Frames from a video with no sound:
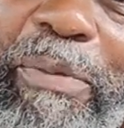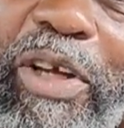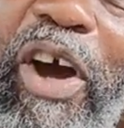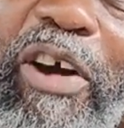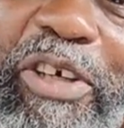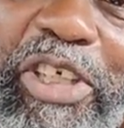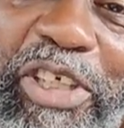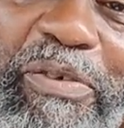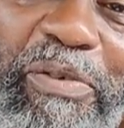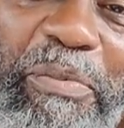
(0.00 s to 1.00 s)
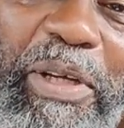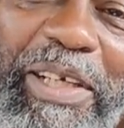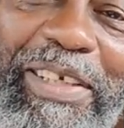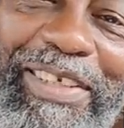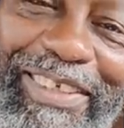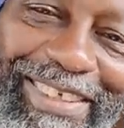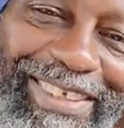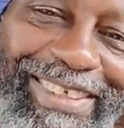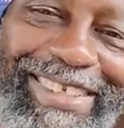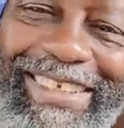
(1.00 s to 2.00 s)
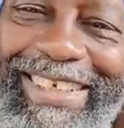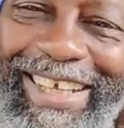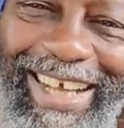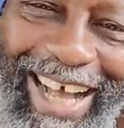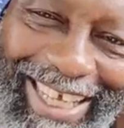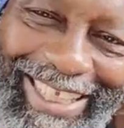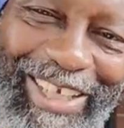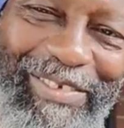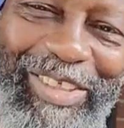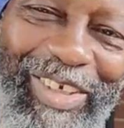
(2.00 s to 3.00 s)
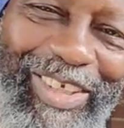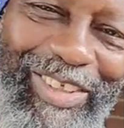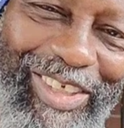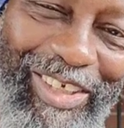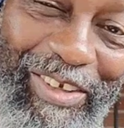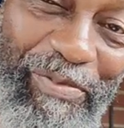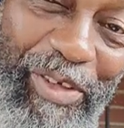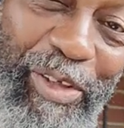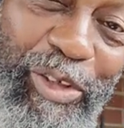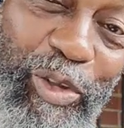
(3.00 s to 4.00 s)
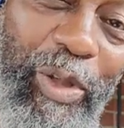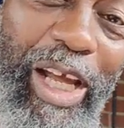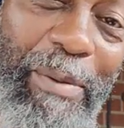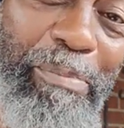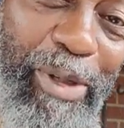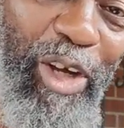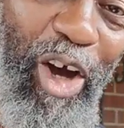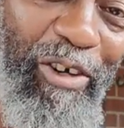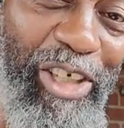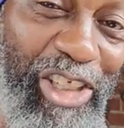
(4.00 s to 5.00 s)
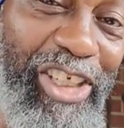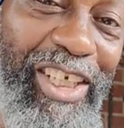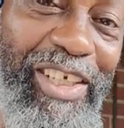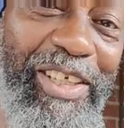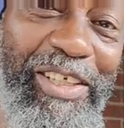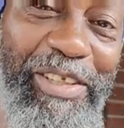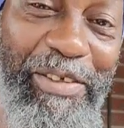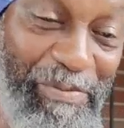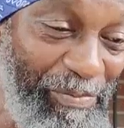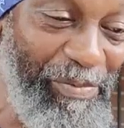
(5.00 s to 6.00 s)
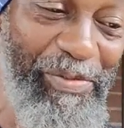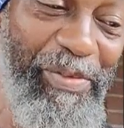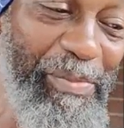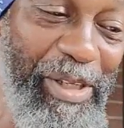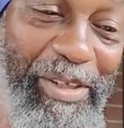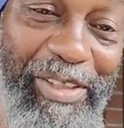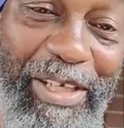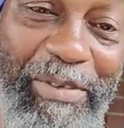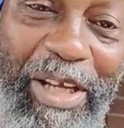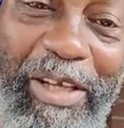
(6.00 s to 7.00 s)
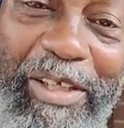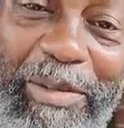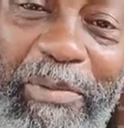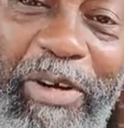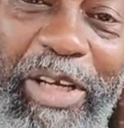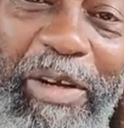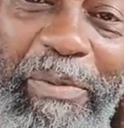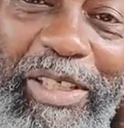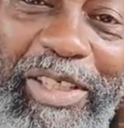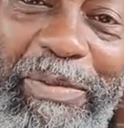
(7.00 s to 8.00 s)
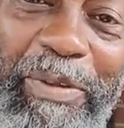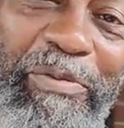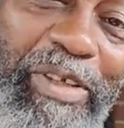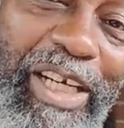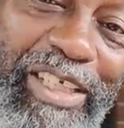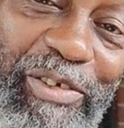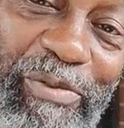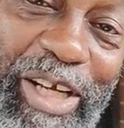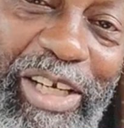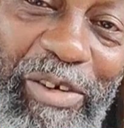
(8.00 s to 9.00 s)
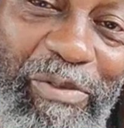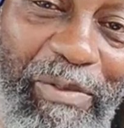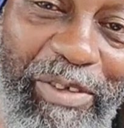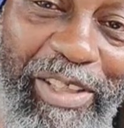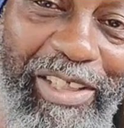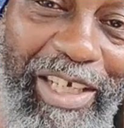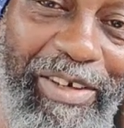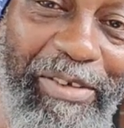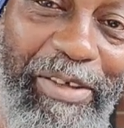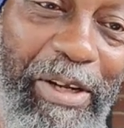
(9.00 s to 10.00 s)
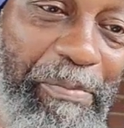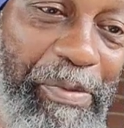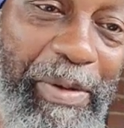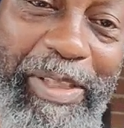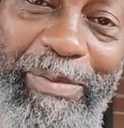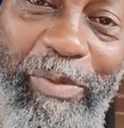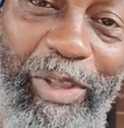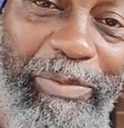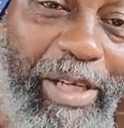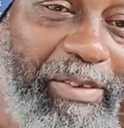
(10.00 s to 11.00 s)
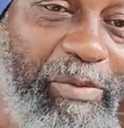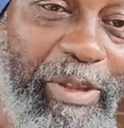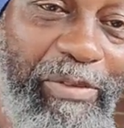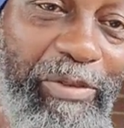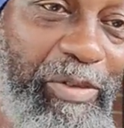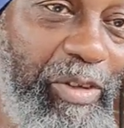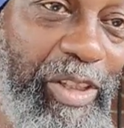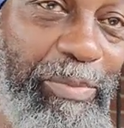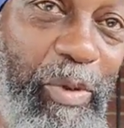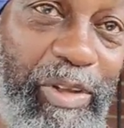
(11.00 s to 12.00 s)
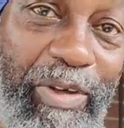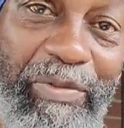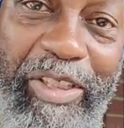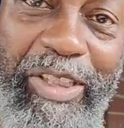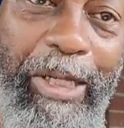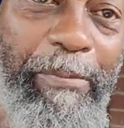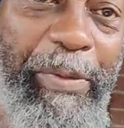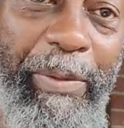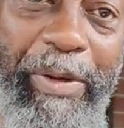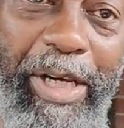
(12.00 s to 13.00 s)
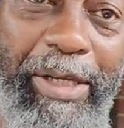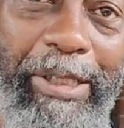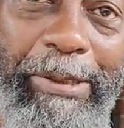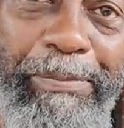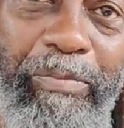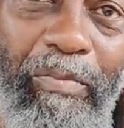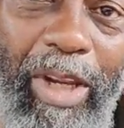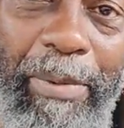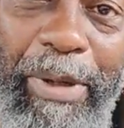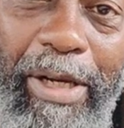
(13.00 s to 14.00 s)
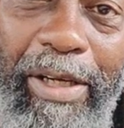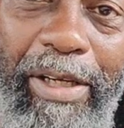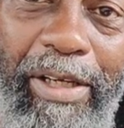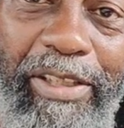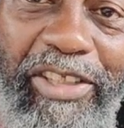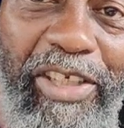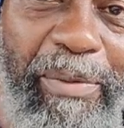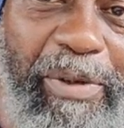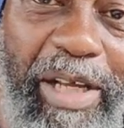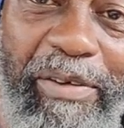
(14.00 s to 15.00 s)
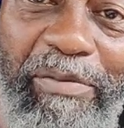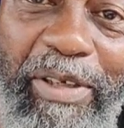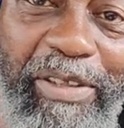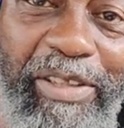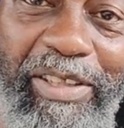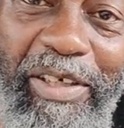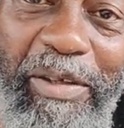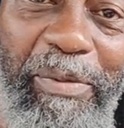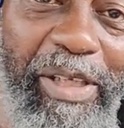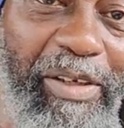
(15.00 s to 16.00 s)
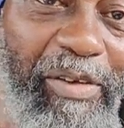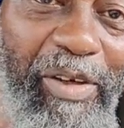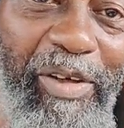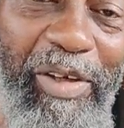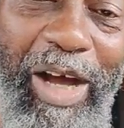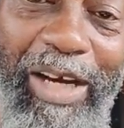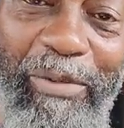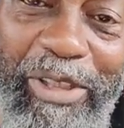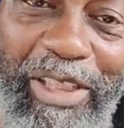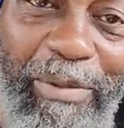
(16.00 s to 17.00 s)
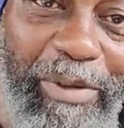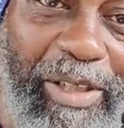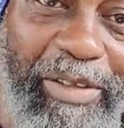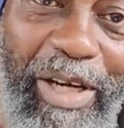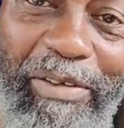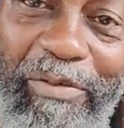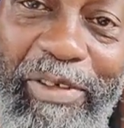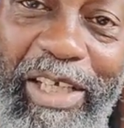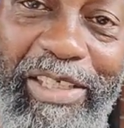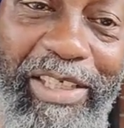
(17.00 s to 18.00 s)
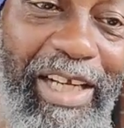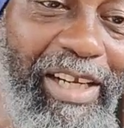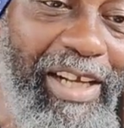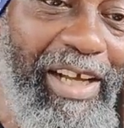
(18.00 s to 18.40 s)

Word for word: P R-ish for me. I think I would start using that, a little too N P R-ish to me, because I'm, because I'm a radio man, so I'm supposed to relate to radio references. I don't have to, I'm not a sports man, I have to relate to sports references. I'm not a, I'm not a, a celebrity, I'm relate to, you know what I mean, or a Hollywood celebrity, so I have to relate to that.